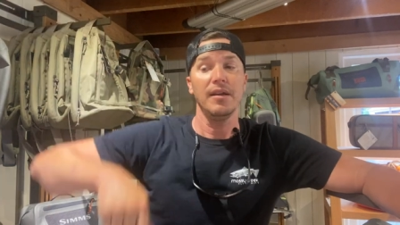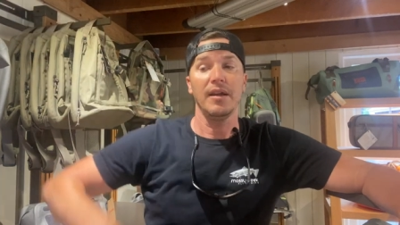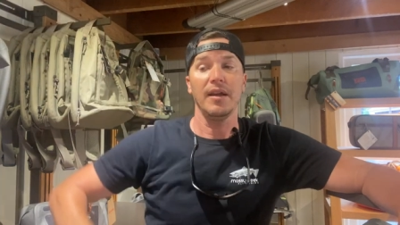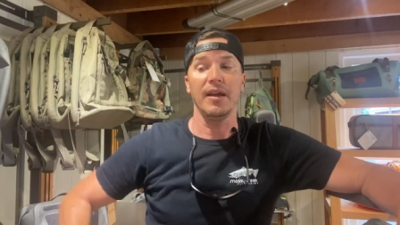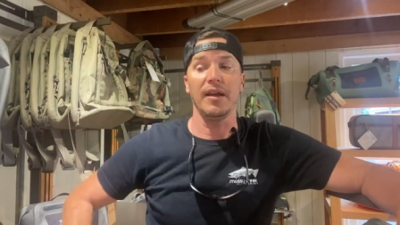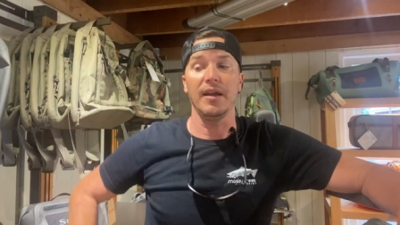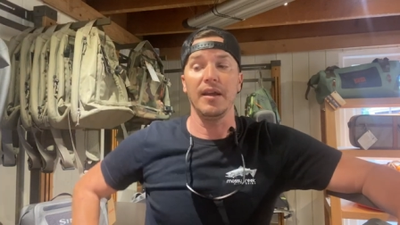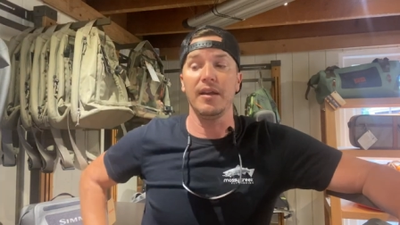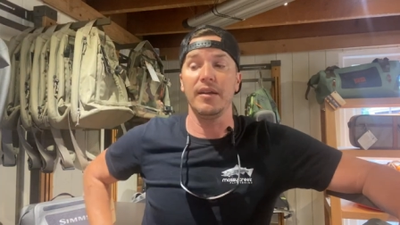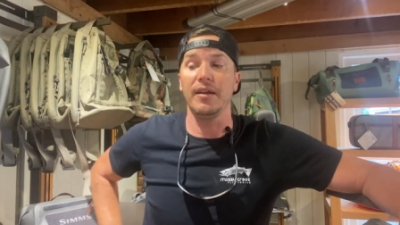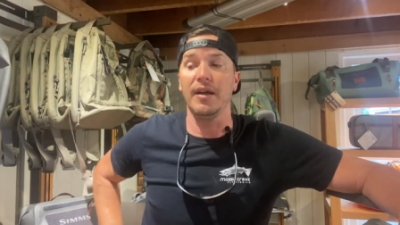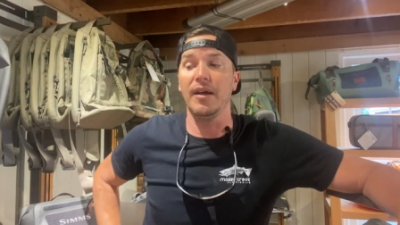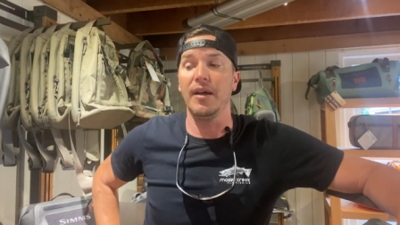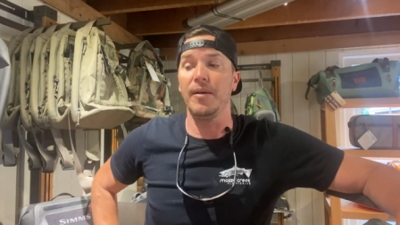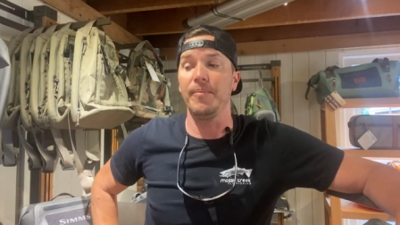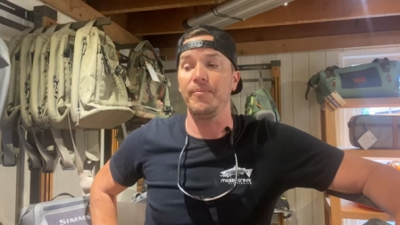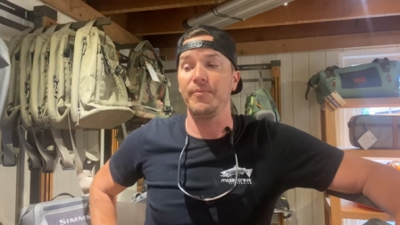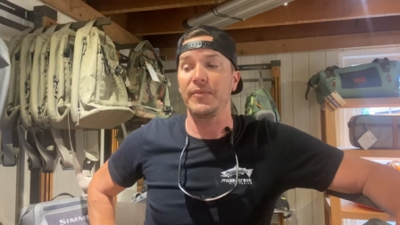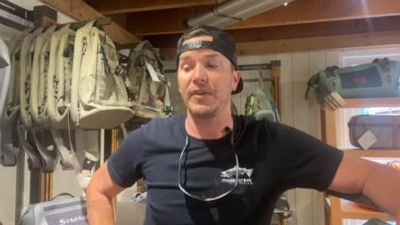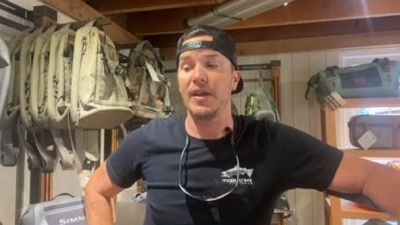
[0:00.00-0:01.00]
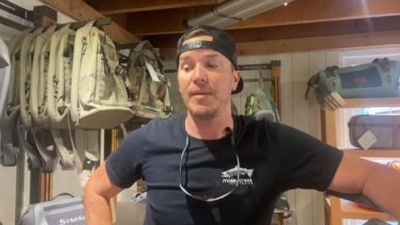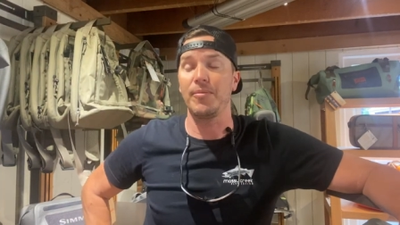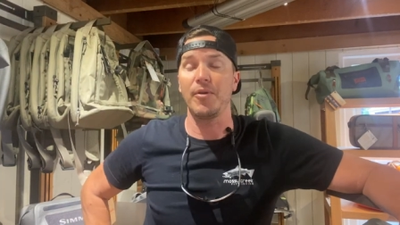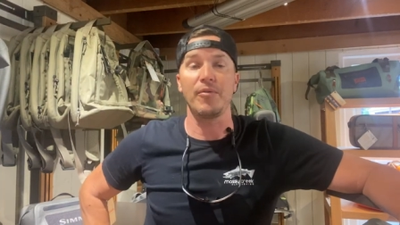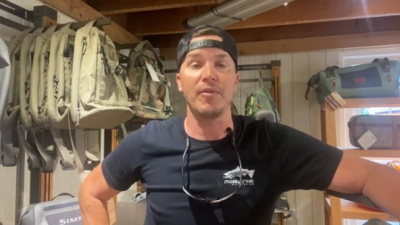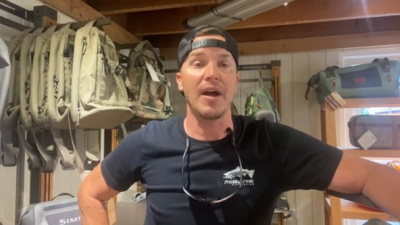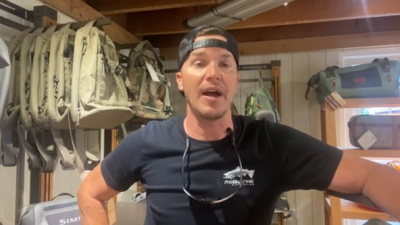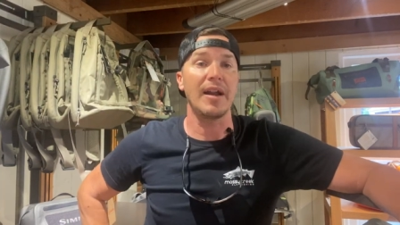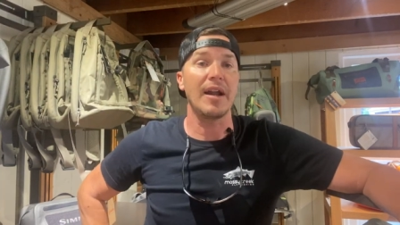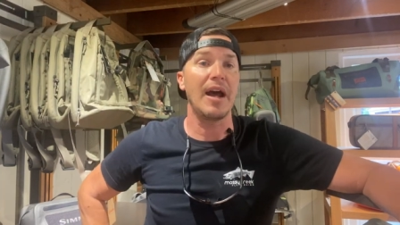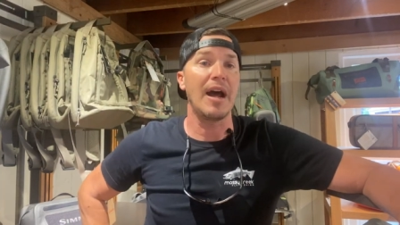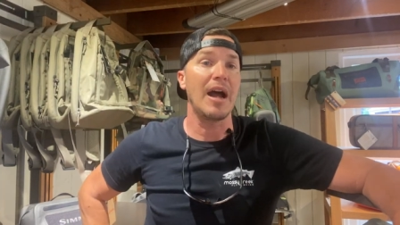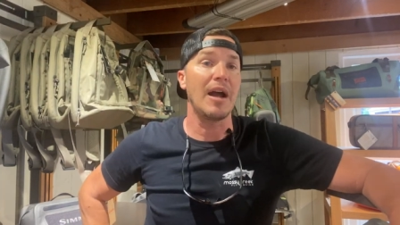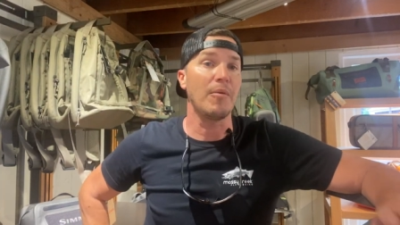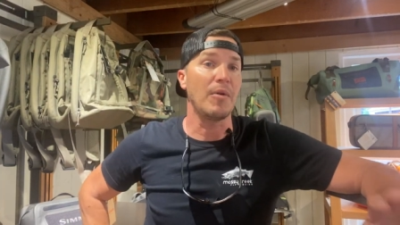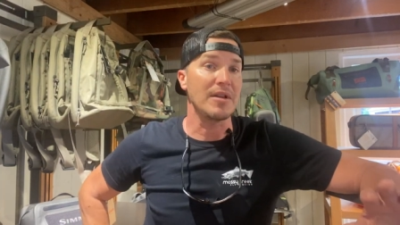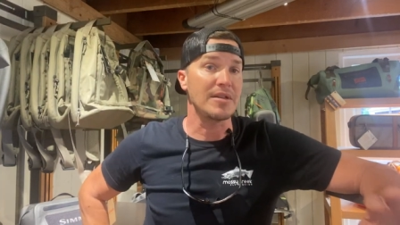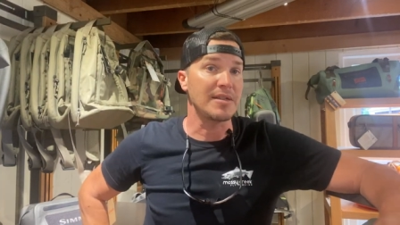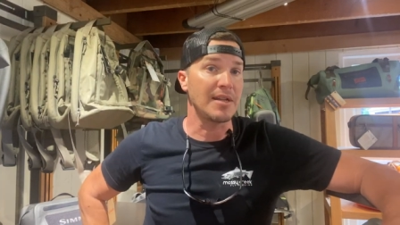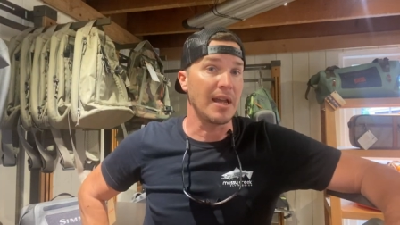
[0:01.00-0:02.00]
and um, keep their rod high
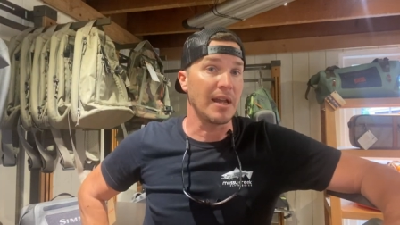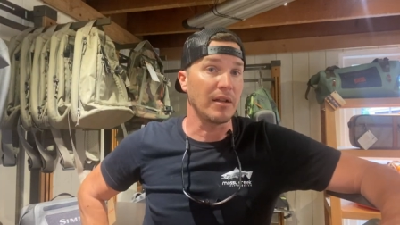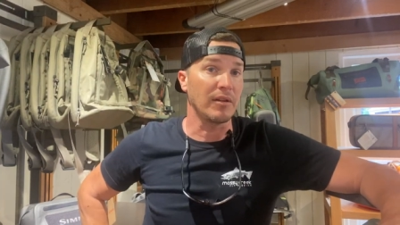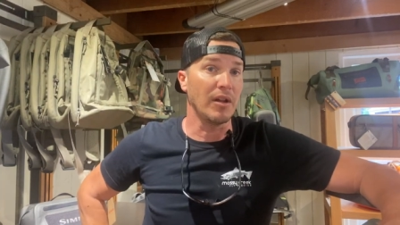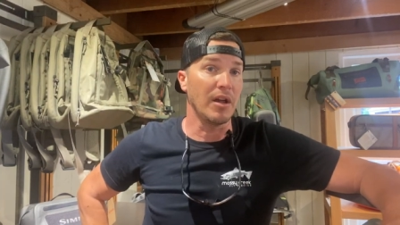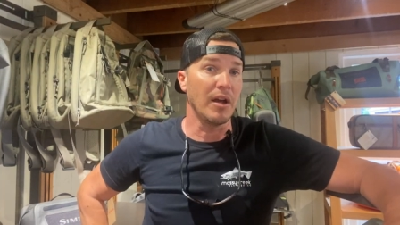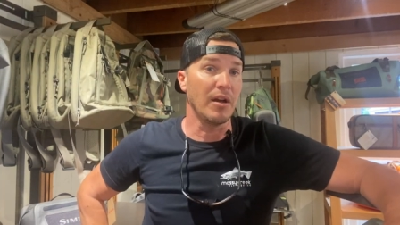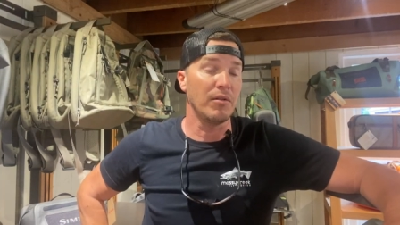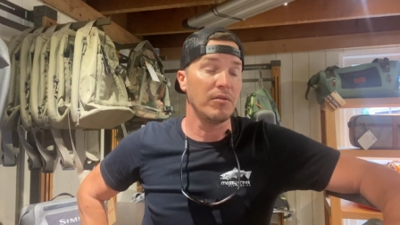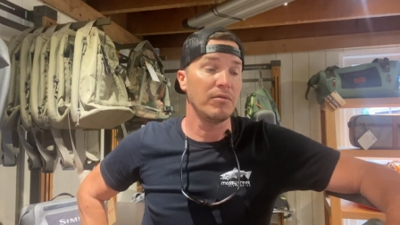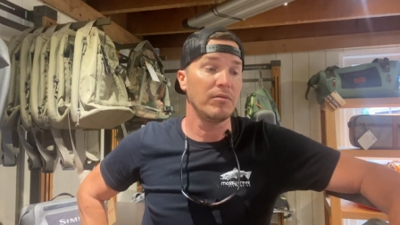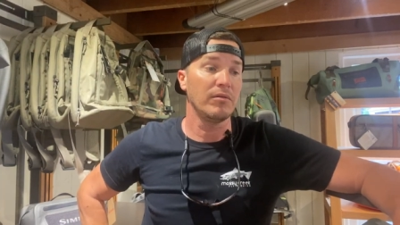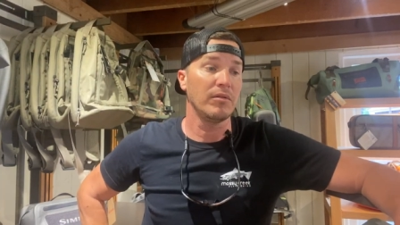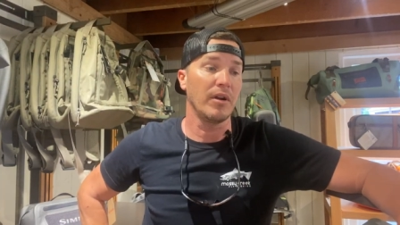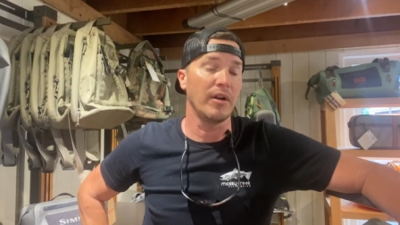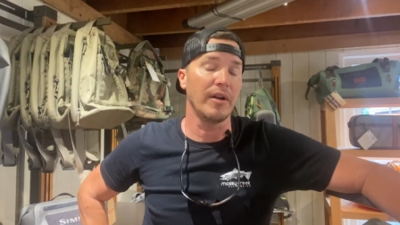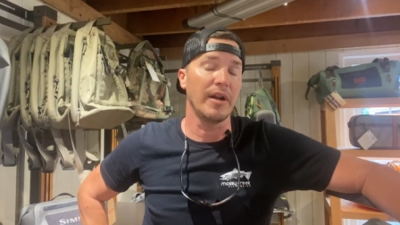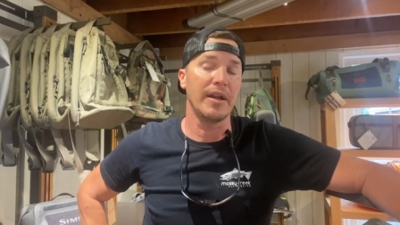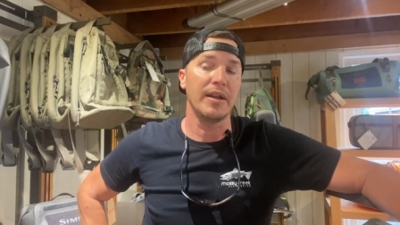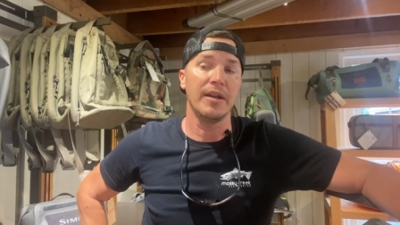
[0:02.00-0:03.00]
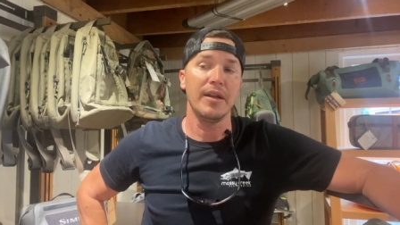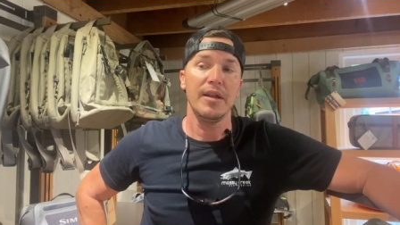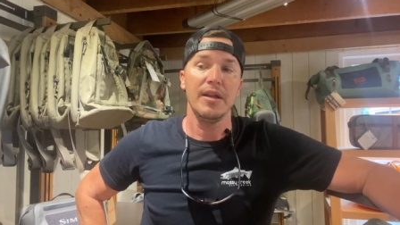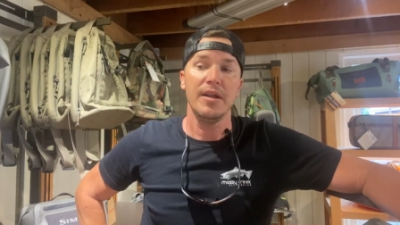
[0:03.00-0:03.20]
while staying low, all right?